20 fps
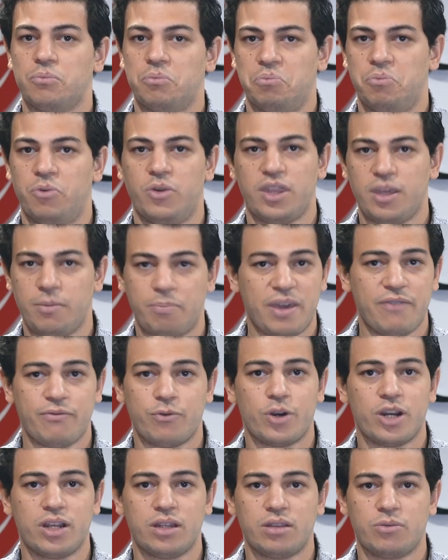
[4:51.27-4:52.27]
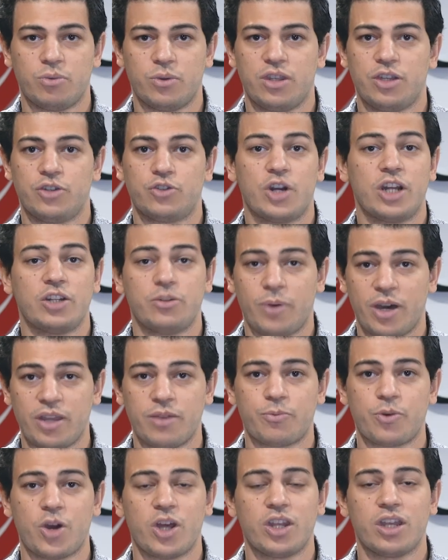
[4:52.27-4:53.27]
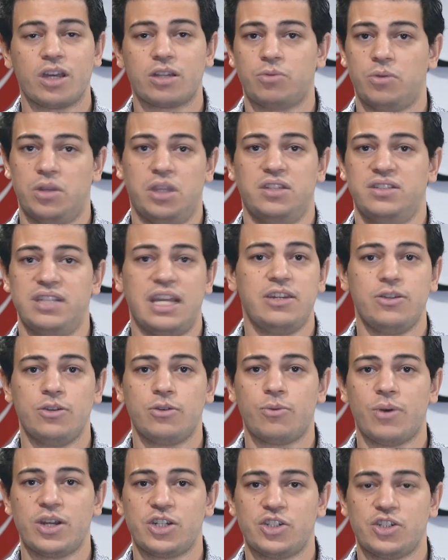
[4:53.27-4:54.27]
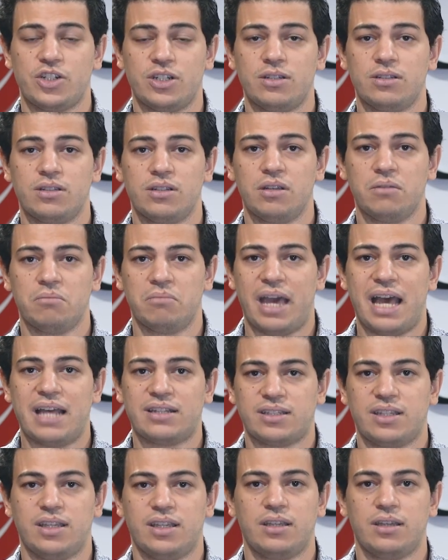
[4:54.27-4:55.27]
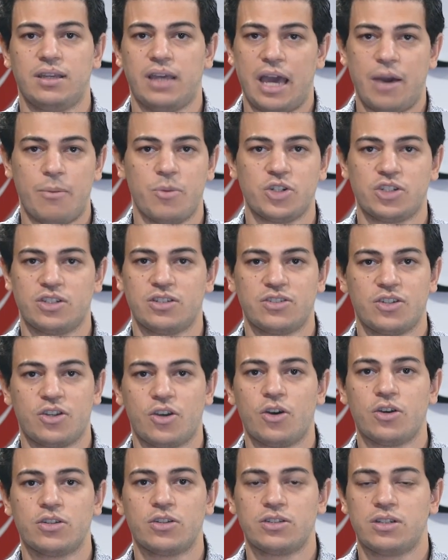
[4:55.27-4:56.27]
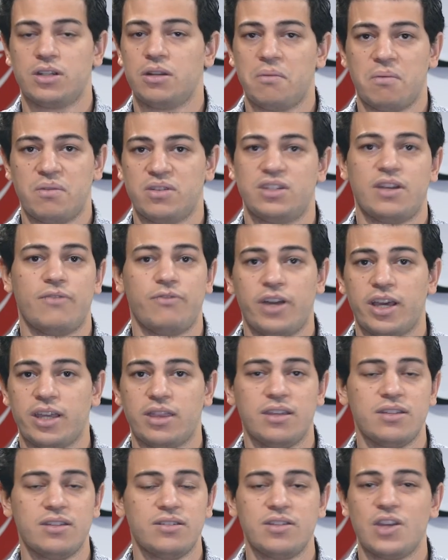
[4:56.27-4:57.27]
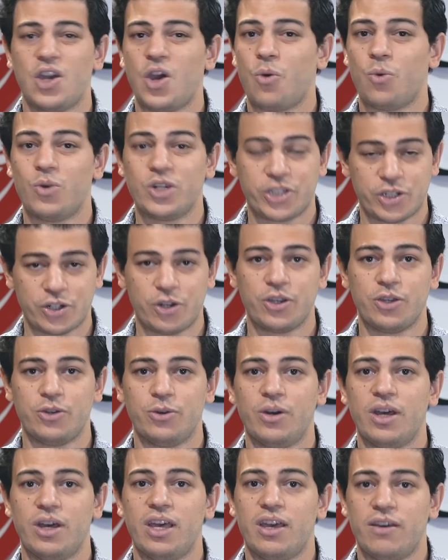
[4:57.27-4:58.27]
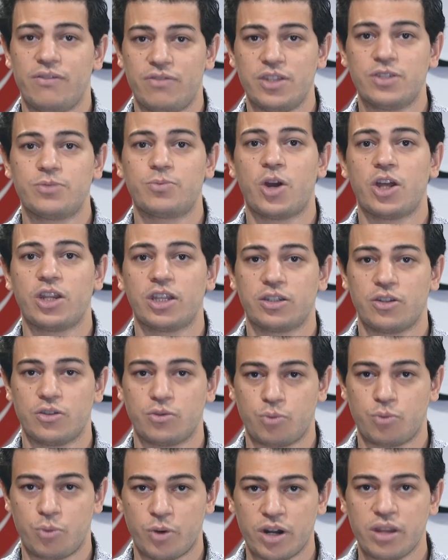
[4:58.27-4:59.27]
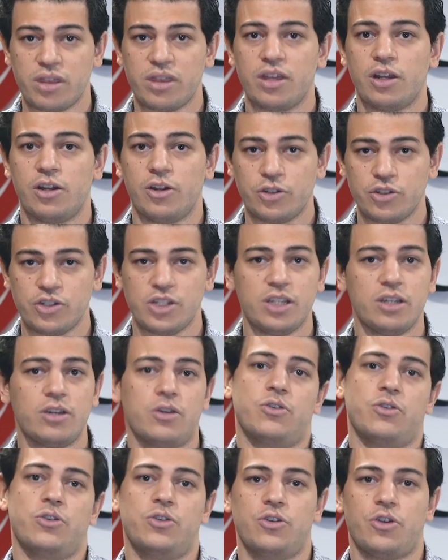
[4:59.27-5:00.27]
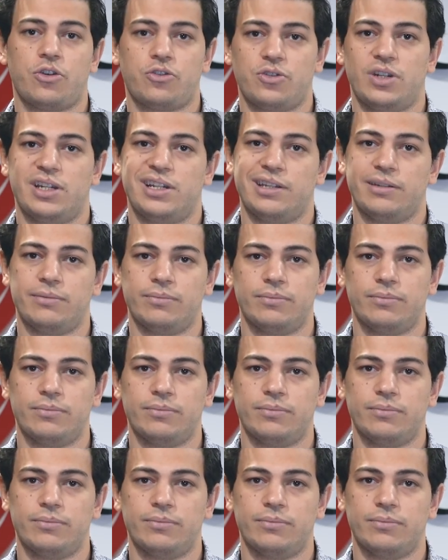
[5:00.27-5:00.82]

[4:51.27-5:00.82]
Would they pay for it? Would they try to buy the product? Would they send you questions asking how much does it cost? Stuff like this will show you if this product is worth launching or not really.